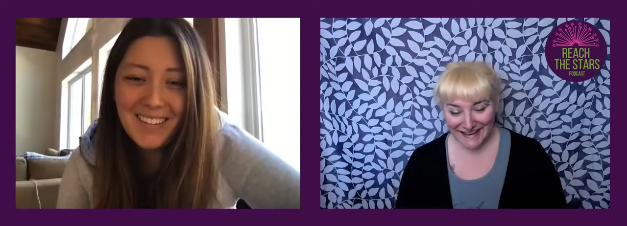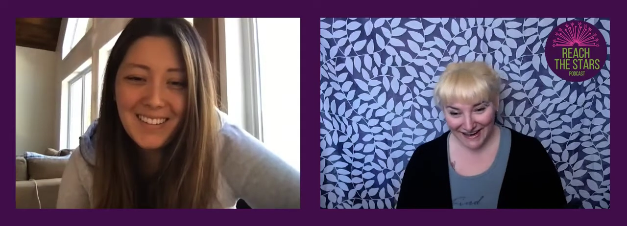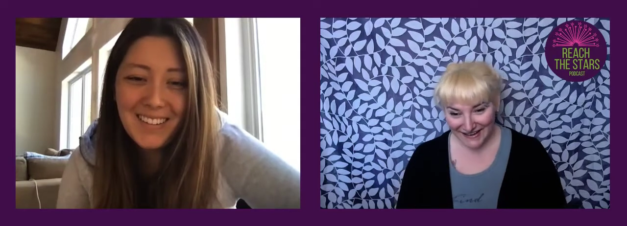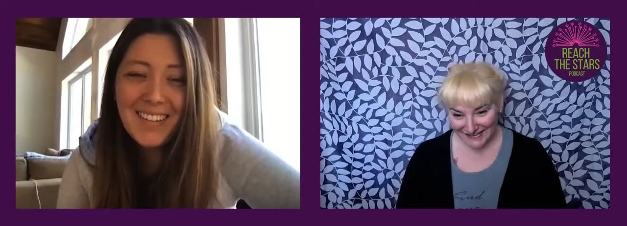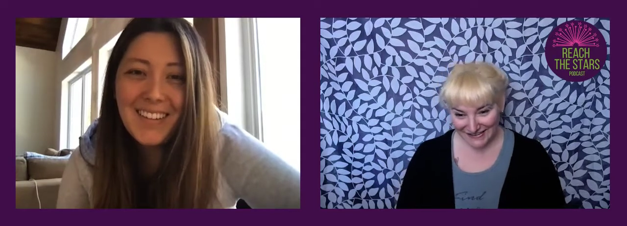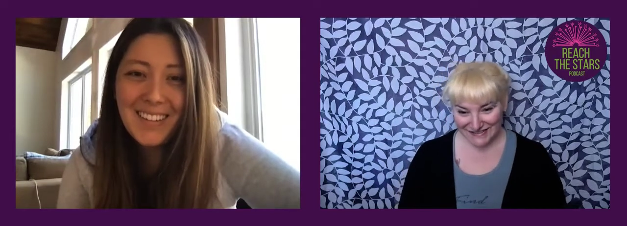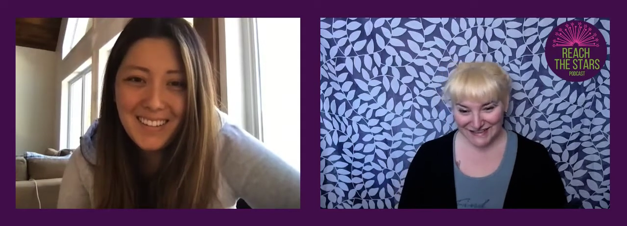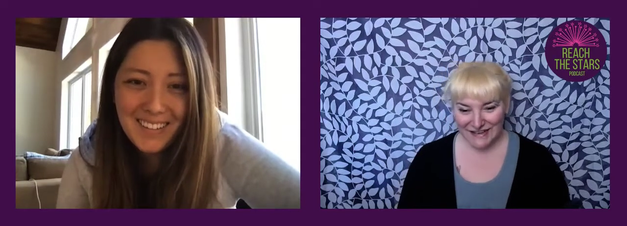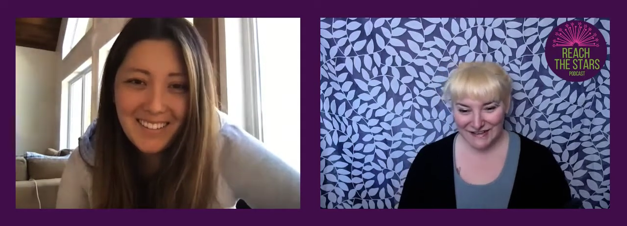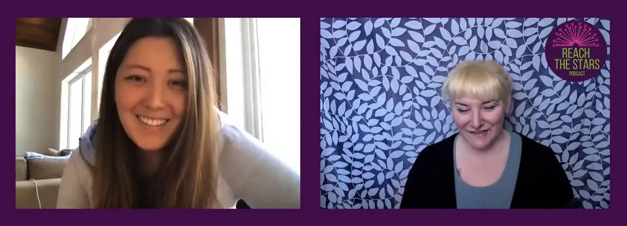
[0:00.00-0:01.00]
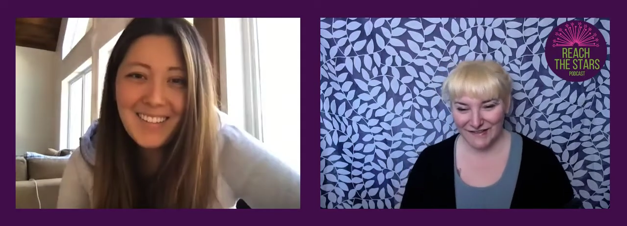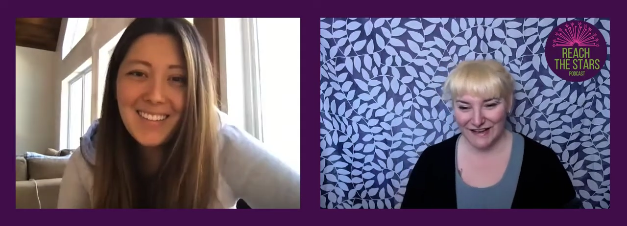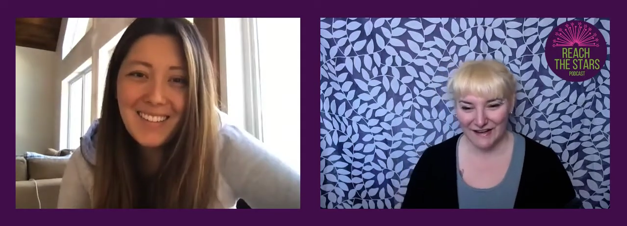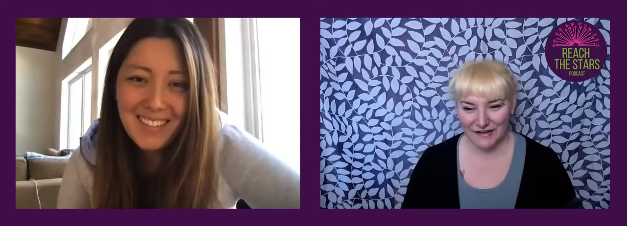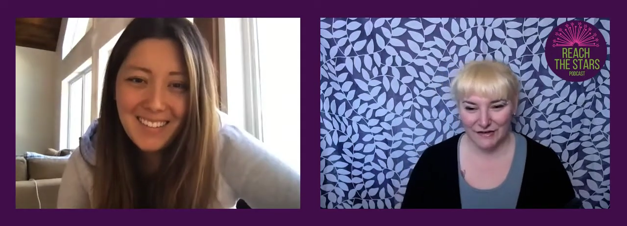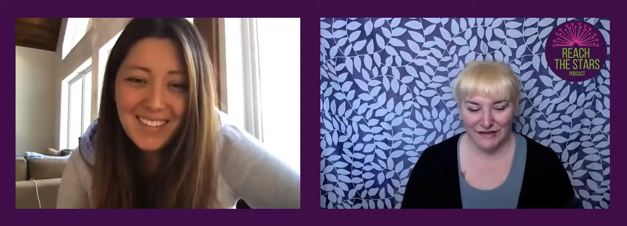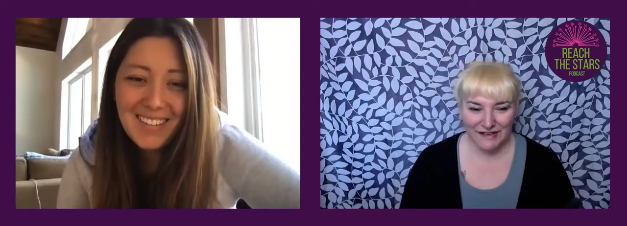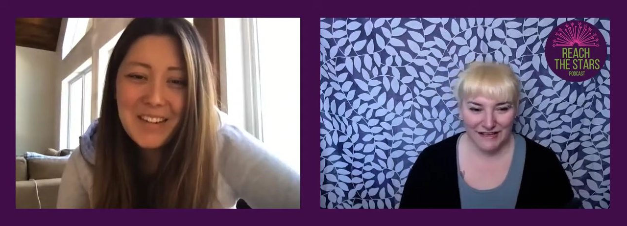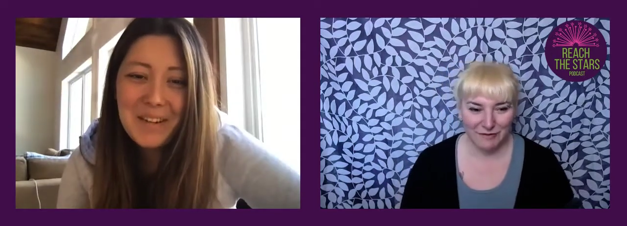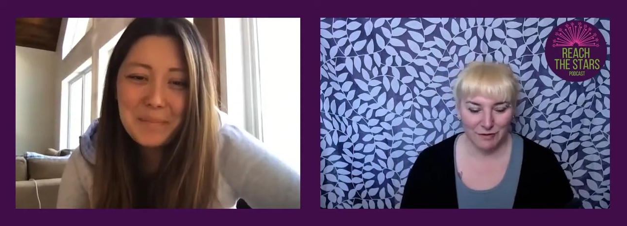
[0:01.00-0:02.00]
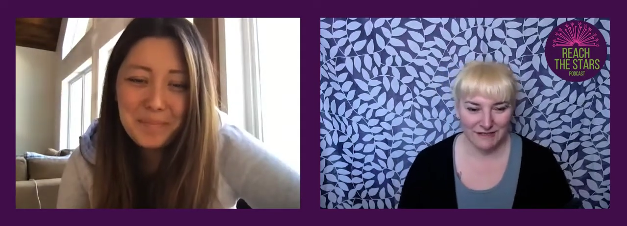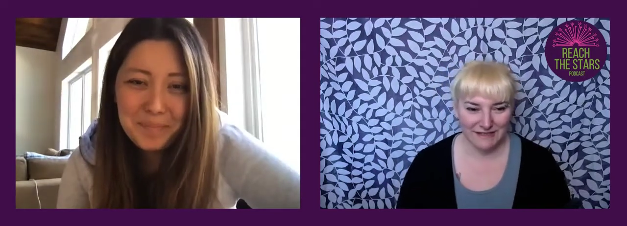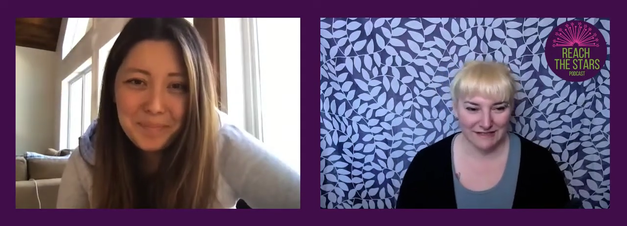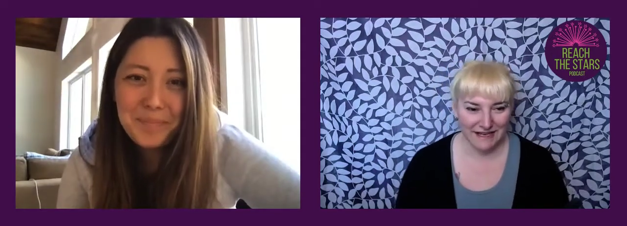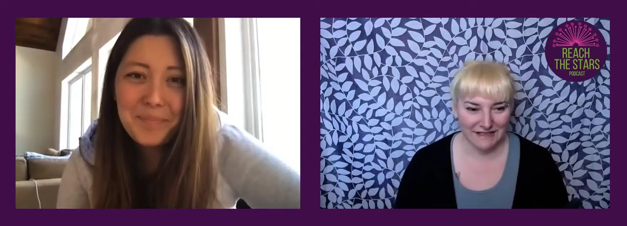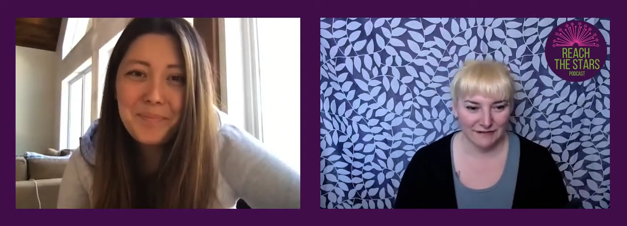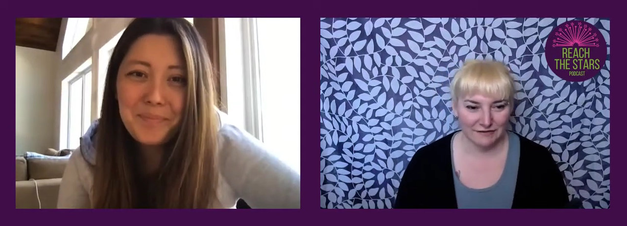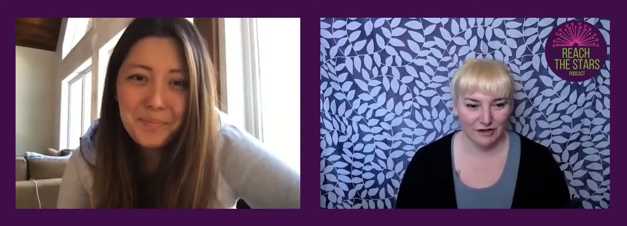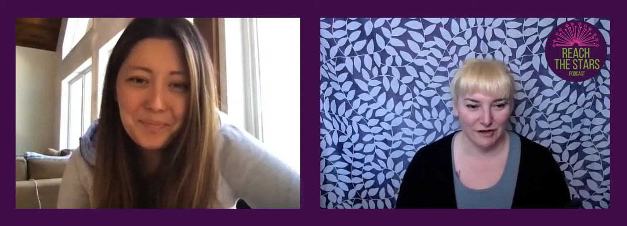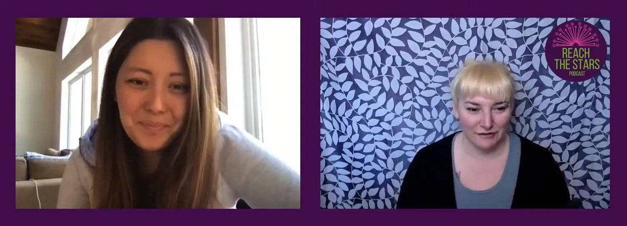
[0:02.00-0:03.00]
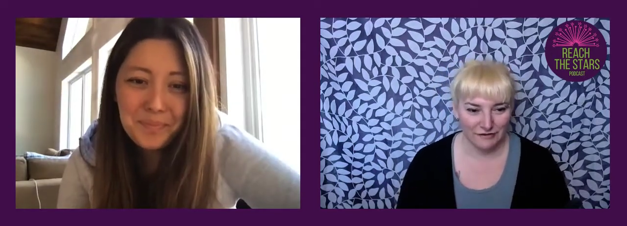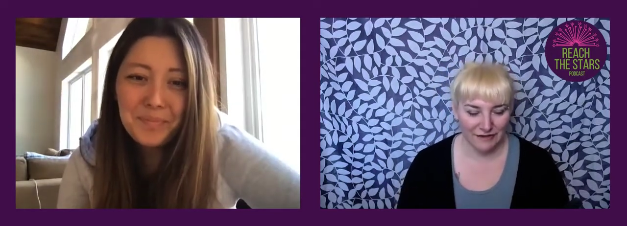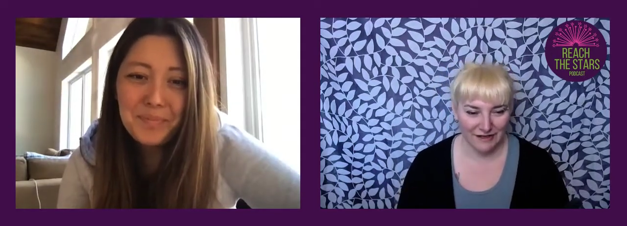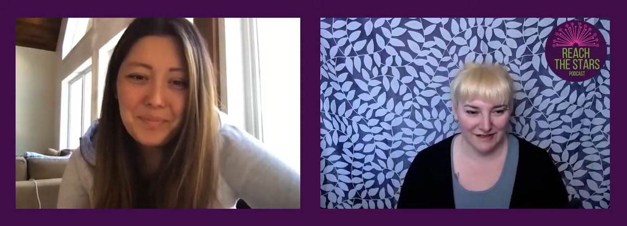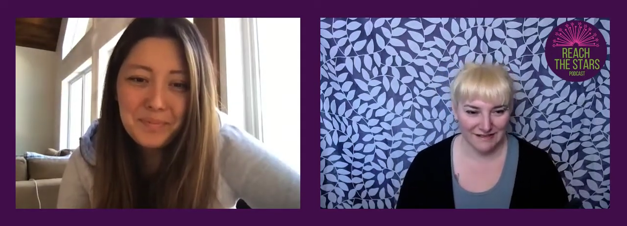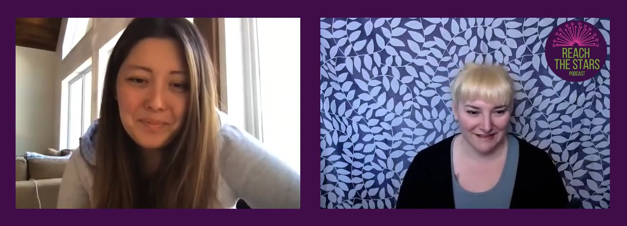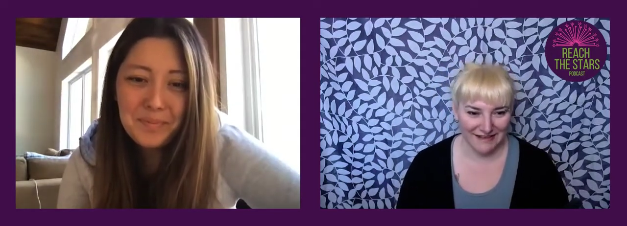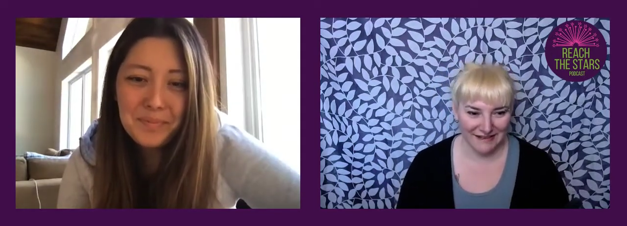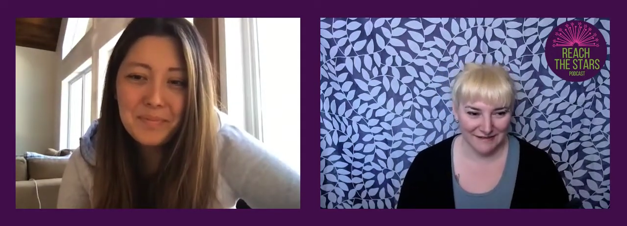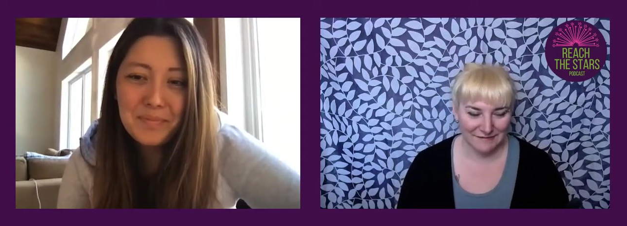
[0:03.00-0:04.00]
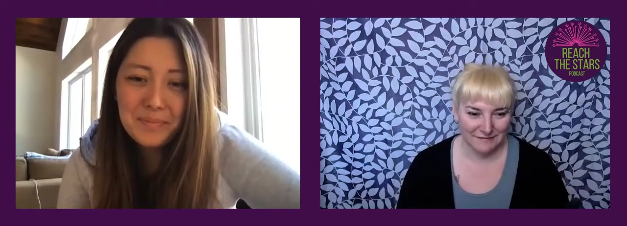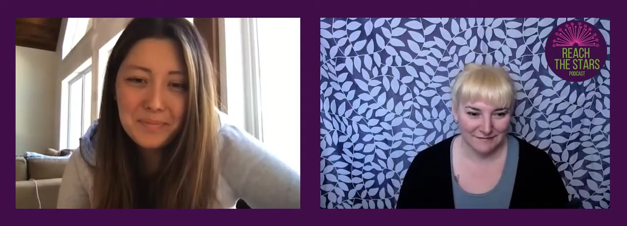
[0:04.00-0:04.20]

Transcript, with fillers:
Speaker 1: I, knowing how it wasn't that difficult for us to like